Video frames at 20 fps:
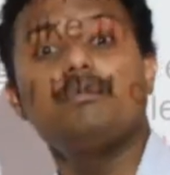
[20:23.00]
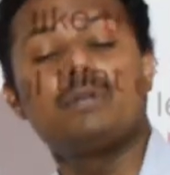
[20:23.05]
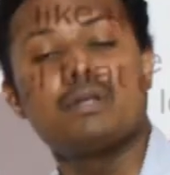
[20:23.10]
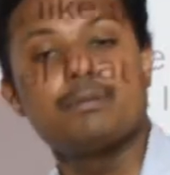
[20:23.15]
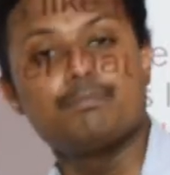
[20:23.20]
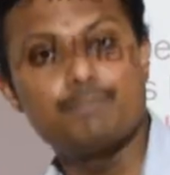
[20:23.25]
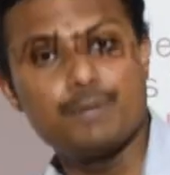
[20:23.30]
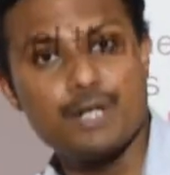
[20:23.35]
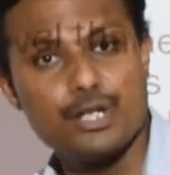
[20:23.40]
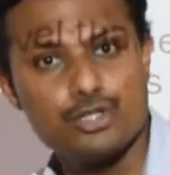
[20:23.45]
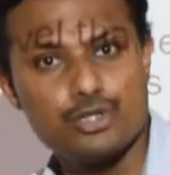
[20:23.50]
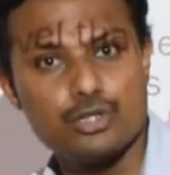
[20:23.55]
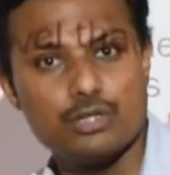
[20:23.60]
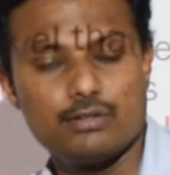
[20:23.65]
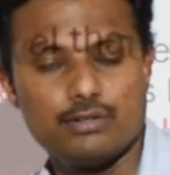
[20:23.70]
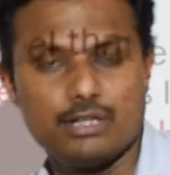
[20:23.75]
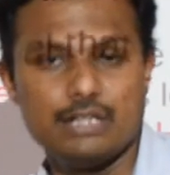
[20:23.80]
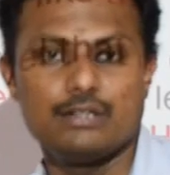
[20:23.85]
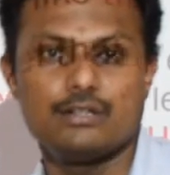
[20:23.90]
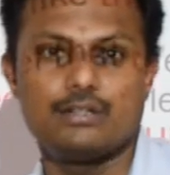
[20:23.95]

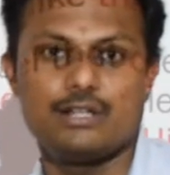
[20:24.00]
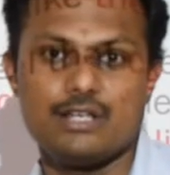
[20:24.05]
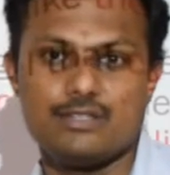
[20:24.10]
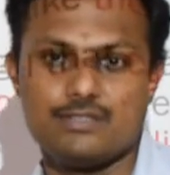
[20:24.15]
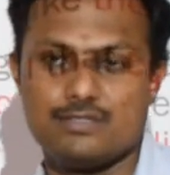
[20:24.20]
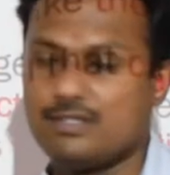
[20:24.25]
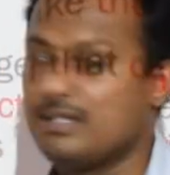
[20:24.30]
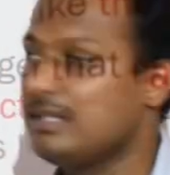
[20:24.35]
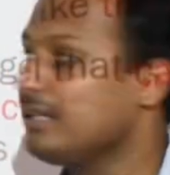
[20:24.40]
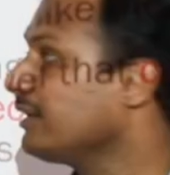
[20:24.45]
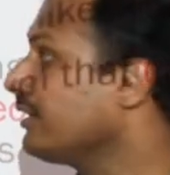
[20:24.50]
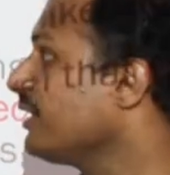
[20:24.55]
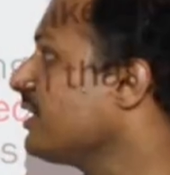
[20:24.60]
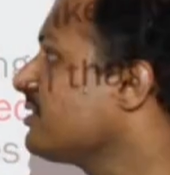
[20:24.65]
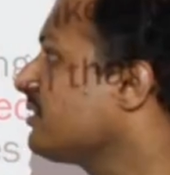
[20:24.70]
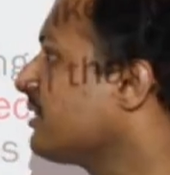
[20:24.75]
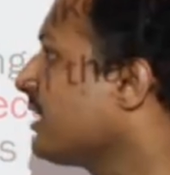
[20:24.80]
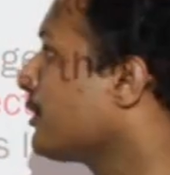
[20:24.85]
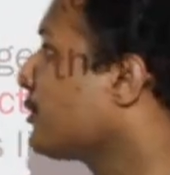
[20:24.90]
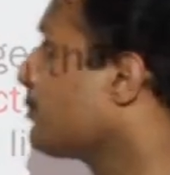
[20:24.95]
temperature increase
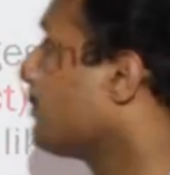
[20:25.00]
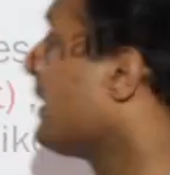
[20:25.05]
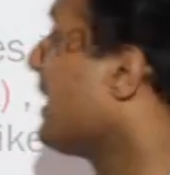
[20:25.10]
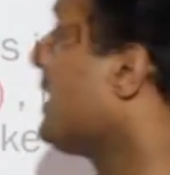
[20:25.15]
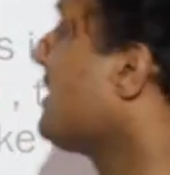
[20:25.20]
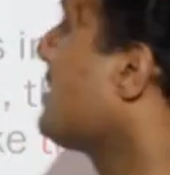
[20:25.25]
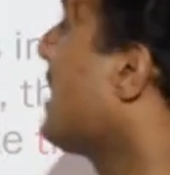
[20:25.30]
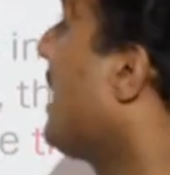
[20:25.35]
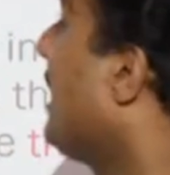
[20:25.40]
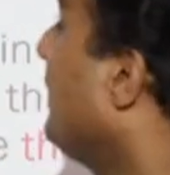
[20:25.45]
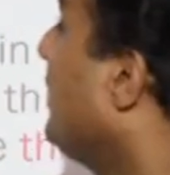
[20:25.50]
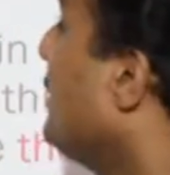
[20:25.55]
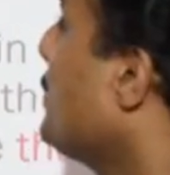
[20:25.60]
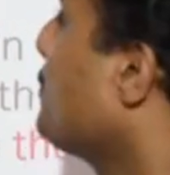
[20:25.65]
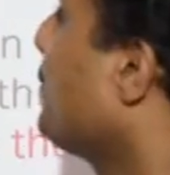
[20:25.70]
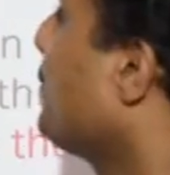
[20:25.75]
takes place, and that is